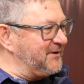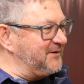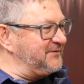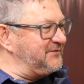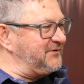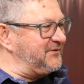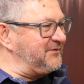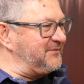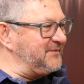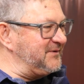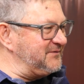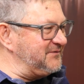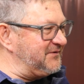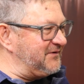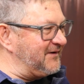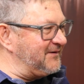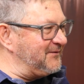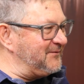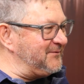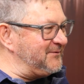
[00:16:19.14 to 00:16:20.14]
our German
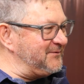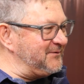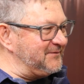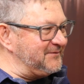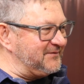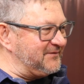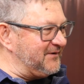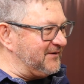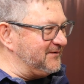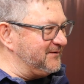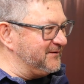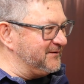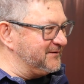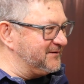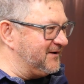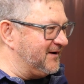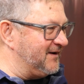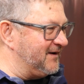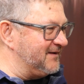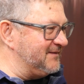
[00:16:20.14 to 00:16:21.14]
shareholders all the
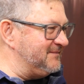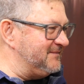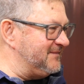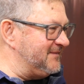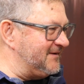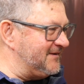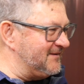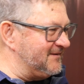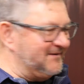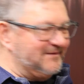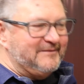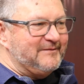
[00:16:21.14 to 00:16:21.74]
time,